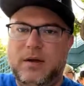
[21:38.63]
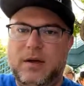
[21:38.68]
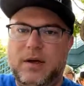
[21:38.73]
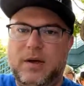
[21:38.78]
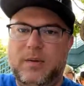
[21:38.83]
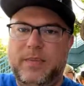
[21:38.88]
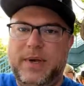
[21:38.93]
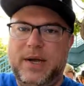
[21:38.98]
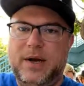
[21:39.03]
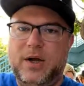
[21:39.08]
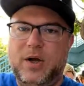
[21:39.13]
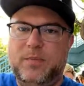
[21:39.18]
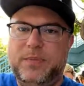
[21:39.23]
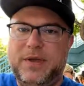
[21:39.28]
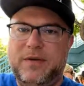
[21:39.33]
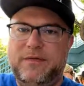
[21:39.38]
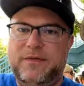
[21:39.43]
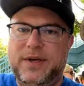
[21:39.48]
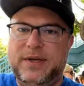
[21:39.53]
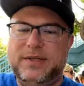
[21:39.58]
Oh man, I hope
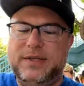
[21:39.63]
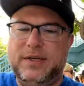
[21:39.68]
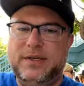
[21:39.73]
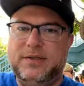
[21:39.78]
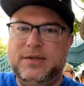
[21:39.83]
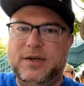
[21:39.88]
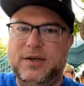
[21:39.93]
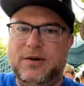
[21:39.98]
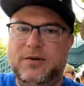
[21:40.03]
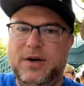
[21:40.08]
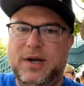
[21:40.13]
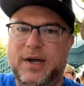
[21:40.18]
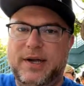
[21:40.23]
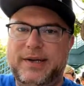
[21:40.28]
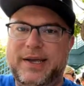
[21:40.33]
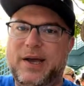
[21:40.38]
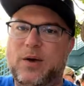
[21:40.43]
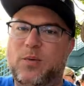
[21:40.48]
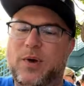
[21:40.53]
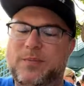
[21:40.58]
they fix it. It's a good ride.
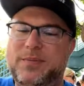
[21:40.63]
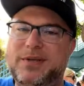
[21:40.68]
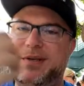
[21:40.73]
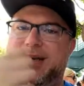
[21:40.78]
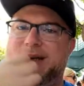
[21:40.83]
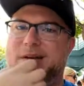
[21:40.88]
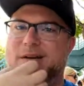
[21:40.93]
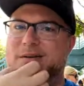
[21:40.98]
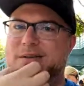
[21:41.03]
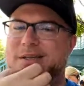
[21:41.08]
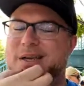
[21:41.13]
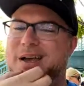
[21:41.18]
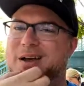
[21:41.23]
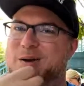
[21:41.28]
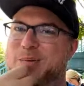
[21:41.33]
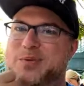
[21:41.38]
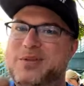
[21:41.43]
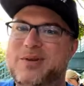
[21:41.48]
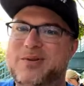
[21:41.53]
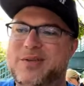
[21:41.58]
Yeah, Web Slingers. Yeah, I
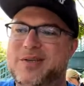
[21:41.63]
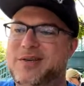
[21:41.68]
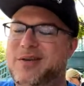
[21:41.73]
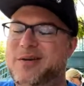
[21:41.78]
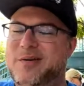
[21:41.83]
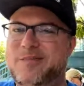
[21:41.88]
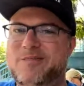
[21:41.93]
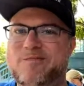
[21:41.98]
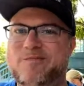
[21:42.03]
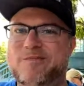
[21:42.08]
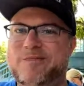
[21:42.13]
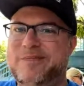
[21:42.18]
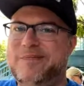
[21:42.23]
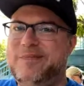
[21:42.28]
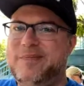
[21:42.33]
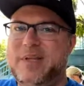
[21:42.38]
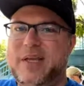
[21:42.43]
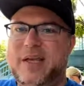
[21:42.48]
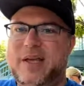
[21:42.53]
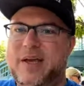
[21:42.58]
hope so too.
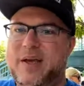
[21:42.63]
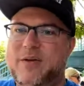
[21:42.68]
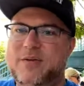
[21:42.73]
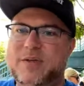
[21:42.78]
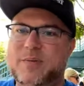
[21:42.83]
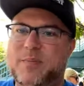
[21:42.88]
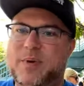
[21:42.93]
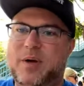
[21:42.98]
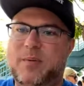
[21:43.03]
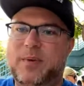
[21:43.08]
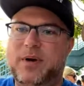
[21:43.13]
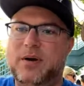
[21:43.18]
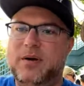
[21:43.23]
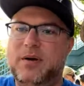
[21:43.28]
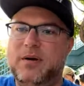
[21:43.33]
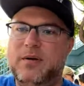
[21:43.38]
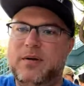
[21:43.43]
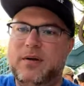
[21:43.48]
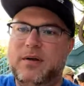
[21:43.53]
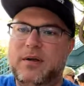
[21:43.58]
It was a bummer.
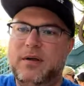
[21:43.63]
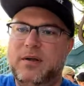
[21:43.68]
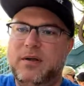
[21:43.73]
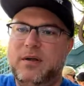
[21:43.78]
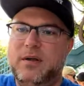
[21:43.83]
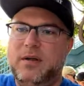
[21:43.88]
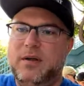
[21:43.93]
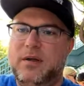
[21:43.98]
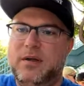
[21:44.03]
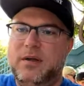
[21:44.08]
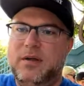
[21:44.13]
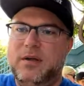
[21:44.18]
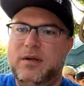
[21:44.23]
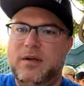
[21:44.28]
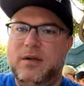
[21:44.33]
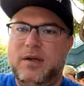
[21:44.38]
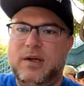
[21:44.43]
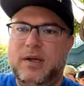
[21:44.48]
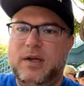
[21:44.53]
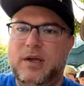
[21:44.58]

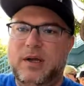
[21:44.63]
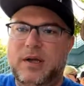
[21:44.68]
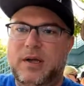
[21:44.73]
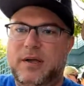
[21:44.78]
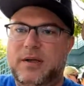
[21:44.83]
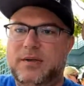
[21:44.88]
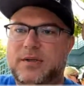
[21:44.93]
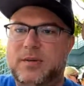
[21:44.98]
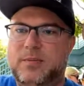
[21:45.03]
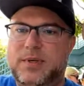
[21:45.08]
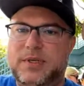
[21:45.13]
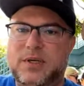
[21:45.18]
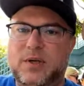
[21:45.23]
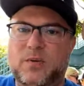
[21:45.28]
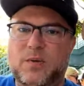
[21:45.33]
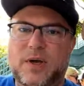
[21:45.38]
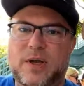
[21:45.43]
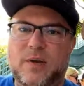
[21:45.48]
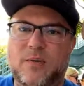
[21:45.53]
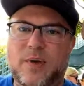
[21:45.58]
As you can see,
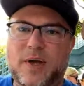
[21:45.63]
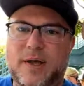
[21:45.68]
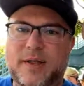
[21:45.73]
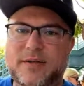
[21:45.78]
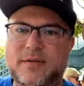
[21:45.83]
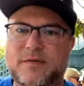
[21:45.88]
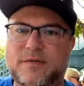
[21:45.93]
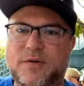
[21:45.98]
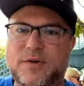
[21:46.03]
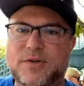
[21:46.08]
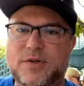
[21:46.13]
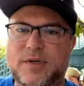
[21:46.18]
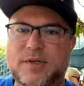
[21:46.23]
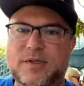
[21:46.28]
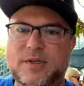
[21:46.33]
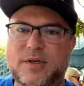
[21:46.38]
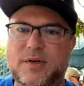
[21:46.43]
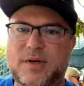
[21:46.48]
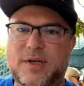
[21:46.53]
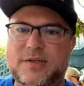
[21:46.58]
well, I was a fortunate
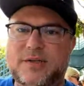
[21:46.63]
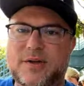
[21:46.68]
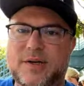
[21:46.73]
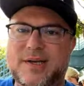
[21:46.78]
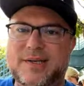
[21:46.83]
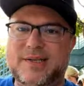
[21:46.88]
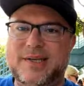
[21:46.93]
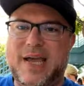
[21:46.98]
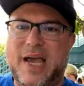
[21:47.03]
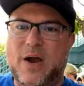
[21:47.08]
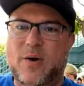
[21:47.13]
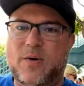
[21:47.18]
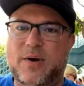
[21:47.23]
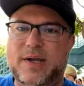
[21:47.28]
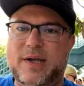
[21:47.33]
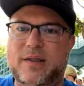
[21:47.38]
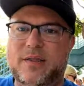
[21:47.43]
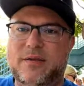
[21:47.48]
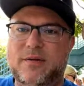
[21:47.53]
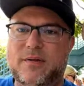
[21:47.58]
dude. It took us an hour to
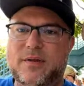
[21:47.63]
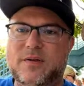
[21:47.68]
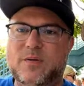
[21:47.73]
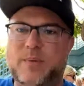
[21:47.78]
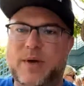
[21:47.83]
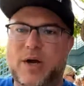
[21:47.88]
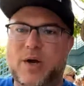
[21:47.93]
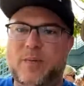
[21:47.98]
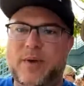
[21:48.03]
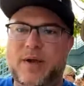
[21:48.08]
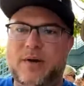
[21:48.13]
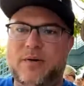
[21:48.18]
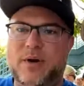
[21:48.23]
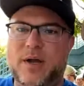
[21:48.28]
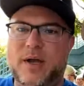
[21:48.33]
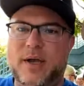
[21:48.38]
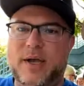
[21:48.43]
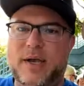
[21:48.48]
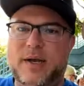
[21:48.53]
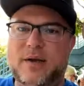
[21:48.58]
get through the Spider-Man
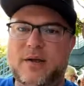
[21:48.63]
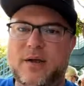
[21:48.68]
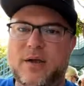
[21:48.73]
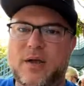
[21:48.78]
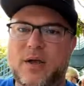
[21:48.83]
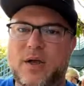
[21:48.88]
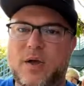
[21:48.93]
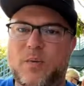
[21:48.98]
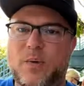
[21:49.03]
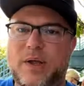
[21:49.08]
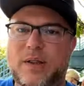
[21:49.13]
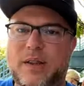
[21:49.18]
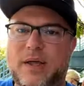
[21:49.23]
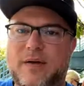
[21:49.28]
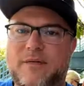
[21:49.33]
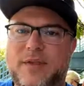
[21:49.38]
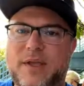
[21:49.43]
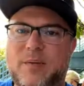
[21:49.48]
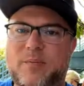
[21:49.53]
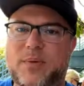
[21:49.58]
ride. We
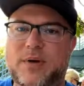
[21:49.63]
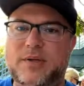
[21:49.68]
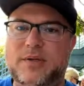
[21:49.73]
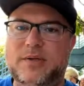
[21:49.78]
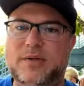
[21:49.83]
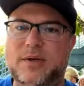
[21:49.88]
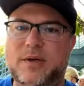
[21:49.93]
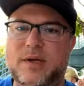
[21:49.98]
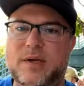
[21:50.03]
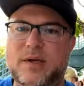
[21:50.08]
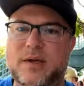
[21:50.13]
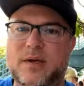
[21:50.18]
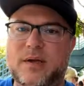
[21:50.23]
loved it, but it took